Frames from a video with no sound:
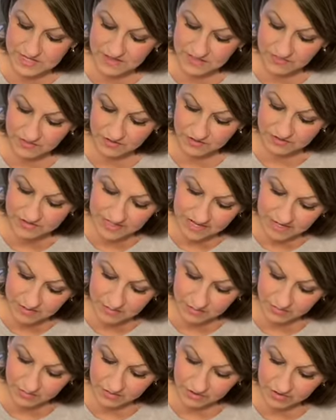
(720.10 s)
in their
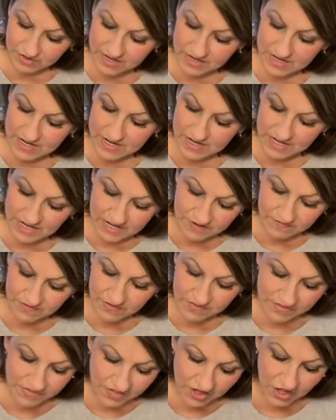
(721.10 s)
labor,
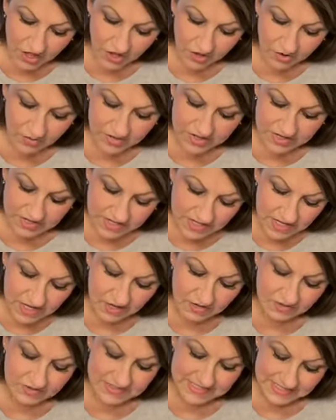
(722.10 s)
even though it
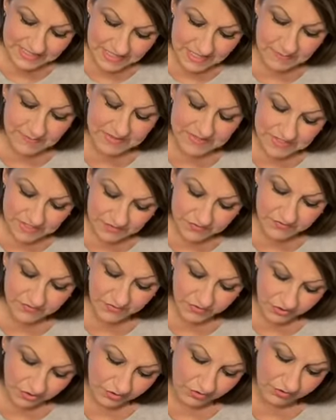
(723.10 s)
yields limited
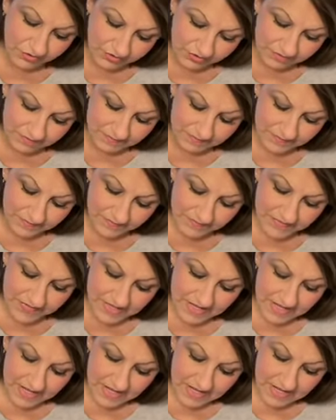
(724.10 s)
fruit.
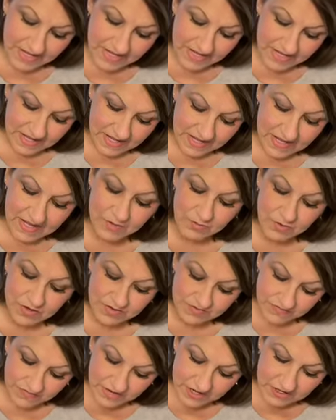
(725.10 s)
It
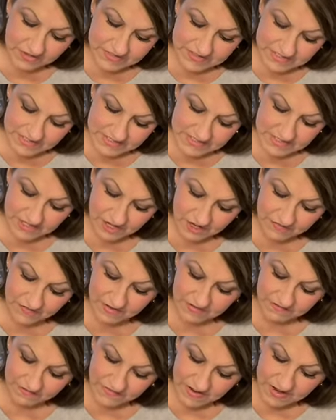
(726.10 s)
reveals itself
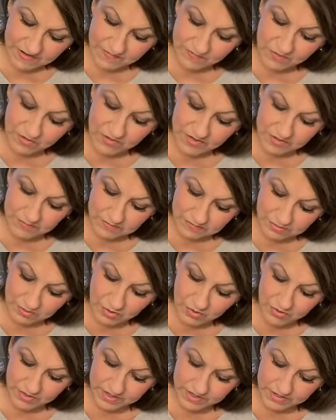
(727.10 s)
in faithful
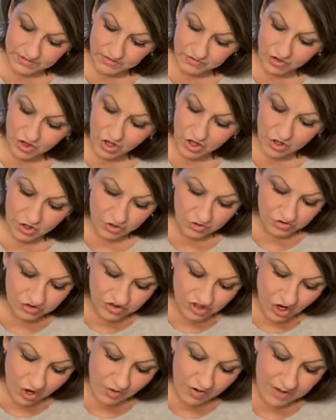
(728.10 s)
employees who
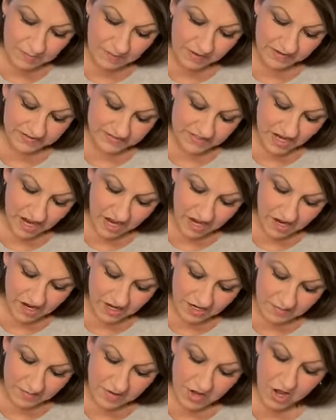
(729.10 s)
show up on
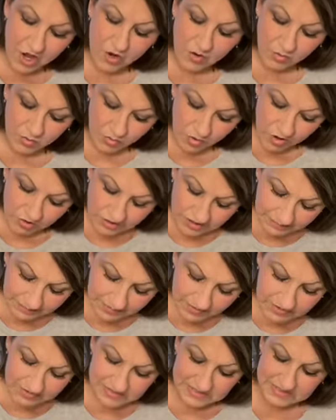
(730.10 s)
time, roll up
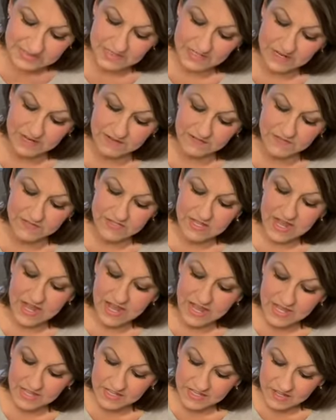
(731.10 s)
their sleeves,
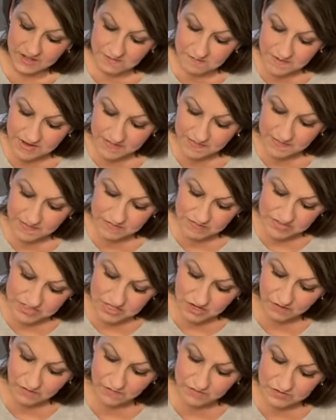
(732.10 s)
and commit
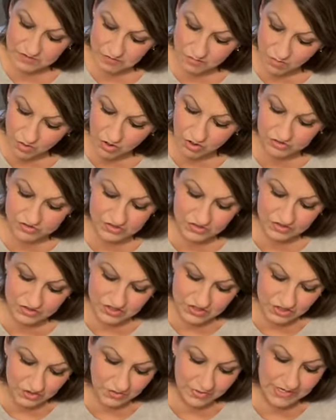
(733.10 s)
themselves more to
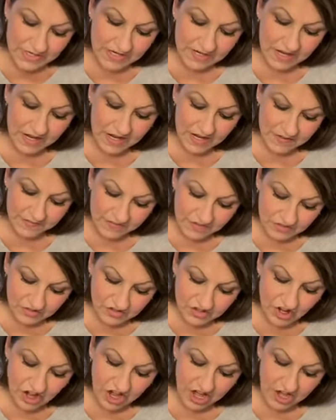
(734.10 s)
doing the
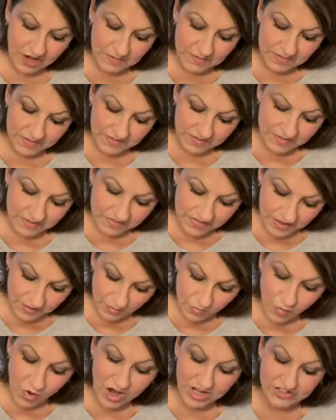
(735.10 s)
job
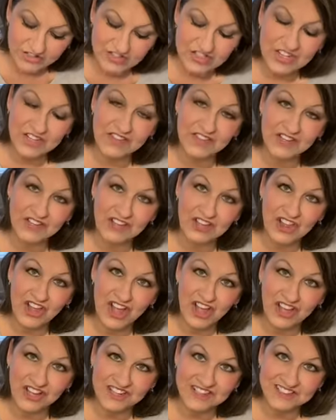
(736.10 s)
than watching the
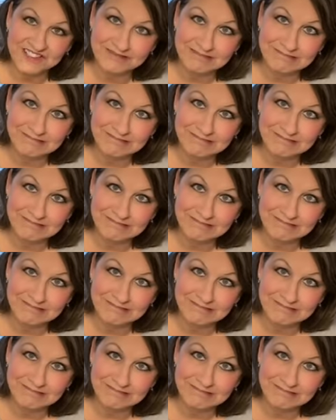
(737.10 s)
clock.